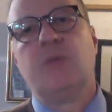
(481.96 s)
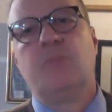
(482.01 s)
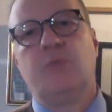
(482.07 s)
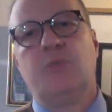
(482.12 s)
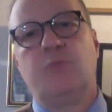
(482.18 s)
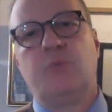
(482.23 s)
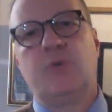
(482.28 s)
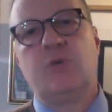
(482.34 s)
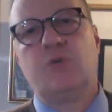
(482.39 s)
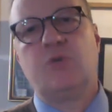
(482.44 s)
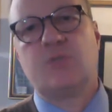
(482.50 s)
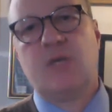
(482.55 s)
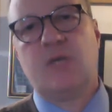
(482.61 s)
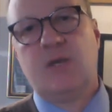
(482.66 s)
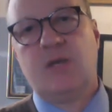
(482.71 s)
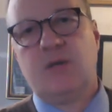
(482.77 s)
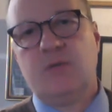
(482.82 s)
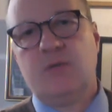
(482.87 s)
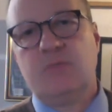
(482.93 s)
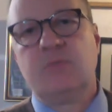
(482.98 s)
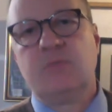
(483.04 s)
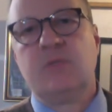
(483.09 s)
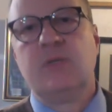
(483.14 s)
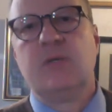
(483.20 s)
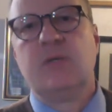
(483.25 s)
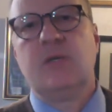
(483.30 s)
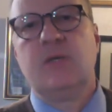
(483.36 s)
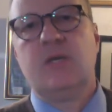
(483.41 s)
but three years later,
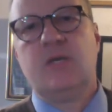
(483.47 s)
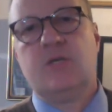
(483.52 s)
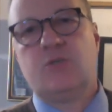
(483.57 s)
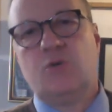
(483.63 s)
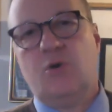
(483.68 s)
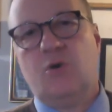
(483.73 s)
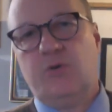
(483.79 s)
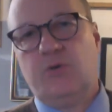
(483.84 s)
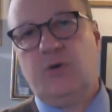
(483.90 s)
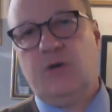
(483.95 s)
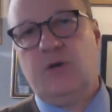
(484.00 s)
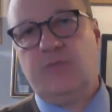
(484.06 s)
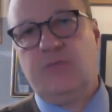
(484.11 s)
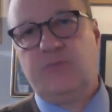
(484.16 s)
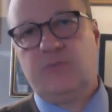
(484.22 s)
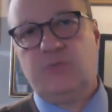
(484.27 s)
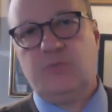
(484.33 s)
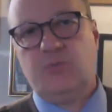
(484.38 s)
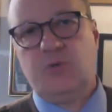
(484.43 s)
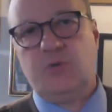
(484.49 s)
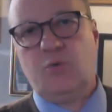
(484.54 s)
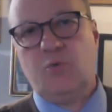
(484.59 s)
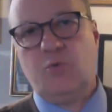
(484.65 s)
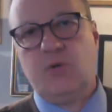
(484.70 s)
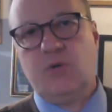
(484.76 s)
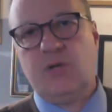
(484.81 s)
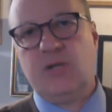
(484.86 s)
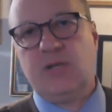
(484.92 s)
he's hauled off to a
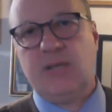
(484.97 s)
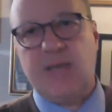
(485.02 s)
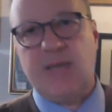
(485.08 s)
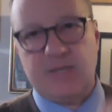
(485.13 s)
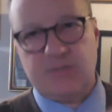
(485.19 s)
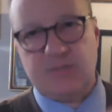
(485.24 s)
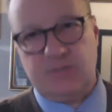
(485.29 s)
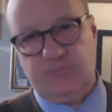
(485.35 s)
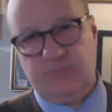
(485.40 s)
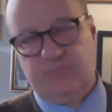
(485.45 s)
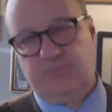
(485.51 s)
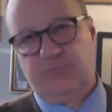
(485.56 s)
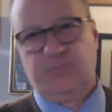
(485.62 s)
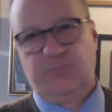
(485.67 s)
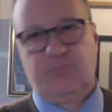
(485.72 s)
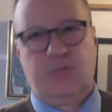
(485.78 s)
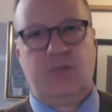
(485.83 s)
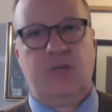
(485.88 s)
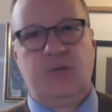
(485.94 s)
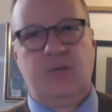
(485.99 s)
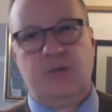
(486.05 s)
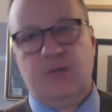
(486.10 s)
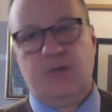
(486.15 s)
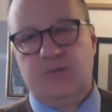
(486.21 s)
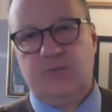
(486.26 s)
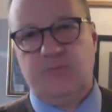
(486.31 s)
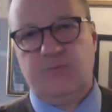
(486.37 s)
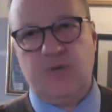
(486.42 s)
court in Atlanta
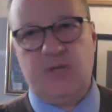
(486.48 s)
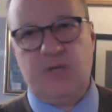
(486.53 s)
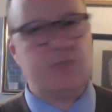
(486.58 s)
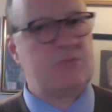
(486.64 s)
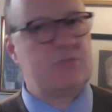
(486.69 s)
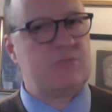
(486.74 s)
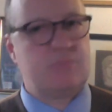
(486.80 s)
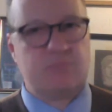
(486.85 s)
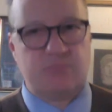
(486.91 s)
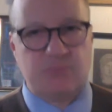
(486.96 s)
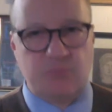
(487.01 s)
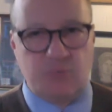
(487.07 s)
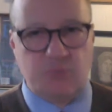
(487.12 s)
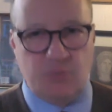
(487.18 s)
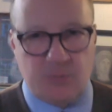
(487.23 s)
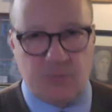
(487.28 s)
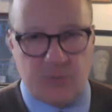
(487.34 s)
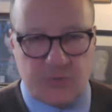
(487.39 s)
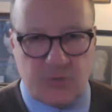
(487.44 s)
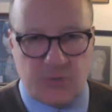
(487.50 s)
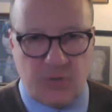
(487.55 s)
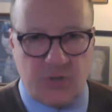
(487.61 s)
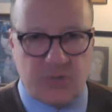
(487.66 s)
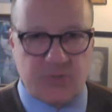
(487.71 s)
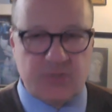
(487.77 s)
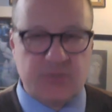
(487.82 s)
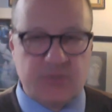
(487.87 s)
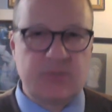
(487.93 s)
to face criminal
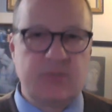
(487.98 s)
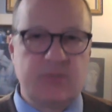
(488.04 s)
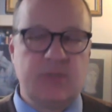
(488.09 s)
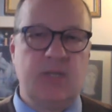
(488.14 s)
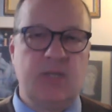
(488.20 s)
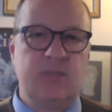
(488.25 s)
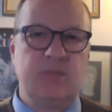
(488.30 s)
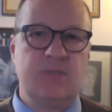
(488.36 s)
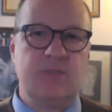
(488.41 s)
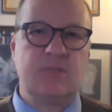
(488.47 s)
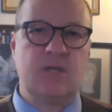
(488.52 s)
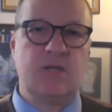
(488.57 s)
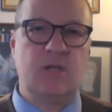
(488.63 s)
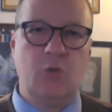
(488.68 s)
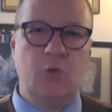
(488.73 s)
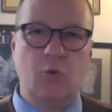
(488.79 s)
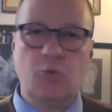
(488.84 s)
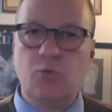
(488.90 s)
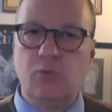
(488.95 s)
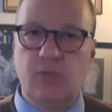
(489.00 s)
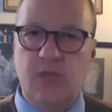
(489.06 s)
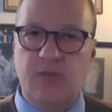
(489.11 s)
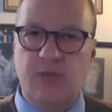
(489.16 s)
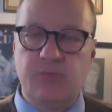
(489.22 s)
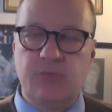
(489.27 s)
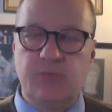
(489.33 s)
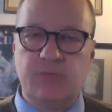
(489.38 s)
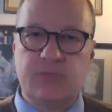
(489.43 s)
charges at this at a local
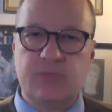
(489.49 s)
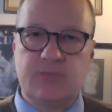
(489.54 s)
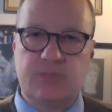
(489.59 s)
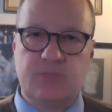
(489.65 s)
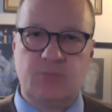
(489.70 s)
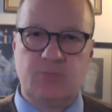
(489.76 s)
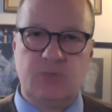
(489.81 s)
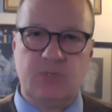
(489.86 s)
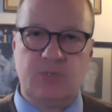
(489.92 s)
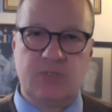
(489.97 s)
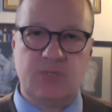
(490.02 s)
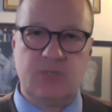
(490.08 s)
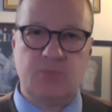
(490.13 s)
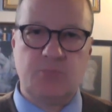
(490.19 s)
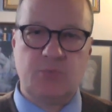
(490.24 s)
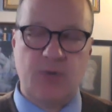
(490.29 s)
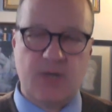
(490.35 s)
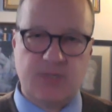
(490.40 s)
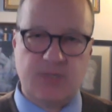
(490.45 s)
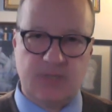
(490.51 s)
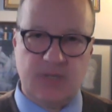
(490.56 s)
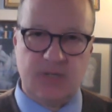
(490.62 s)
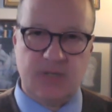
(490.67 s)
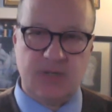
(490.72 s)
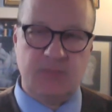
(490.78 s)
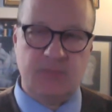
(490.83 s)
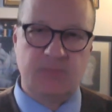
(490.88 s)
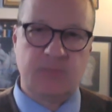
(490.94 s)
level. It's it's
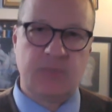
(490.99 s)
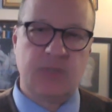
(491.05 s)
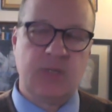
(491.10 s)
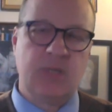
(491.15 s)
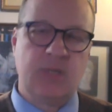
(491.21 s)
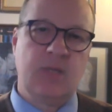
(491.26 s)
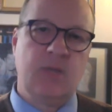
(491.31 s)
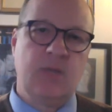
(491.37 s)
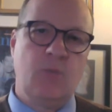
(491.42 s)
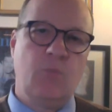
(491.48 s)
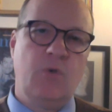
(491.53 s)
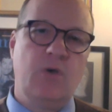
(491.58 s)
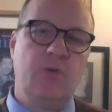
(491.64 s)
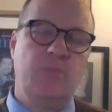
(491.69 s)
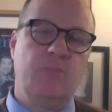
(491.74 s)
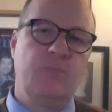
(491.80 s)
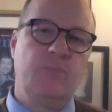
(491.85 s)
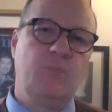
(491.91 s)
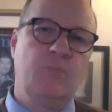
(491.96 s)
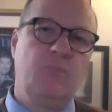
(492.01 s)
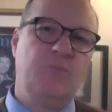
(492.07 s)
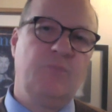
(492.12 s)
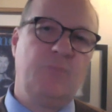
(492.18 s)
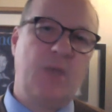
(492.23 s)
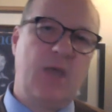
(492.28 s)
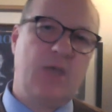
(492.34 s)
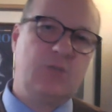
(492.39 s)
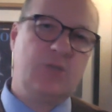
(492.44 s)
unprecedented. Well,
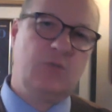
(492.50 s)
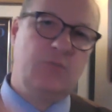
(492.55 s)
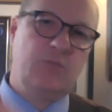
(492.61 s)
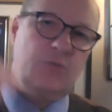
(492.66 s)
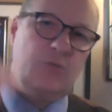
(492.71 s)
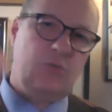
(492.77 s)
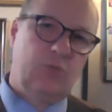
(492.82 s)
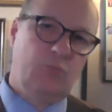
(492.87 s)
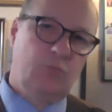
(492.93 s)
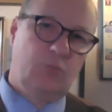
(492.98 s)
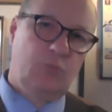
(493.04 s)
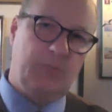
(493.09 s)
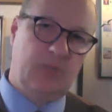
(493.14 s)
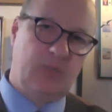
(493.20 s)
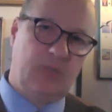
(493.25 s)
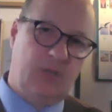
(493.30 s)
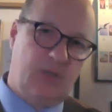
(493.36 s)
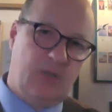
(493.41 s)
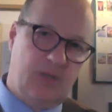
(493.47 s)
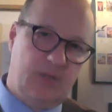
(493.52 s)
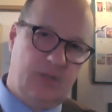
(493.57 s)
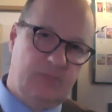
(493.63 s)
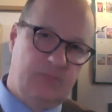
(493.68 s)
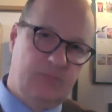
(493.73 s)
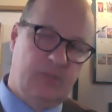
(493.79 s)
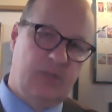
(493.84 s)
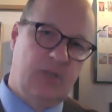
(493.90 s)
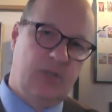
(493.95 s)
we've passed over to the Rubicon,
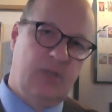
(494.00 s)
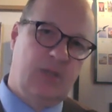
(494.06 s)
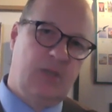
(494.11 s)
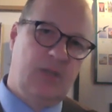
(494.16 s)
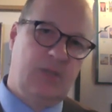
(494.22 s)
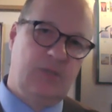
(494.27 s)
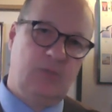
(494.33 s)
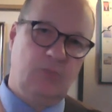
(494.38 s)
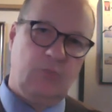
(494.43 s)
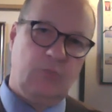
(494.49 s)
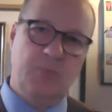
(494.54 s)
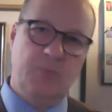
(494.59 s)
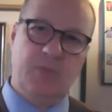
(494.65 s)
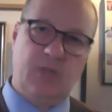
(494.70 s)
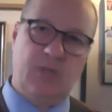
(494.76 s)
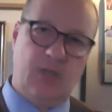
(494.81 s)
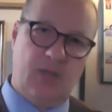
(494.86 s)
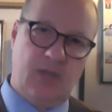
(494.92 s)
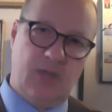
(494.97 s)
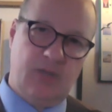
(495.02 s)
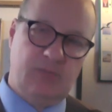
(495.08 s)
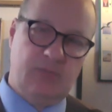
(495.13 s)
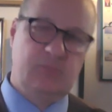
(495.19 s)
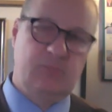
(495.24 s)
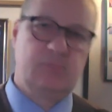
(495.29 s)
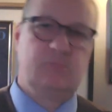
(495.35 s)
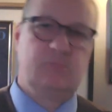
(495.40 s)
and the Rubicon